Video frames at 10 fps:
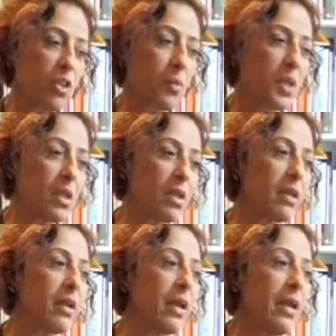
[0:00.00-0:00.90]
I mean,
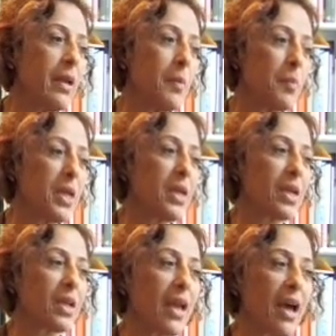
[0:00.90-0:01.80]
being
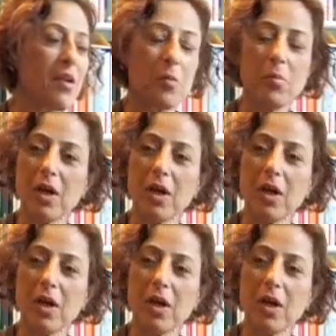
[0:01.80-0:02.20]
an Arab,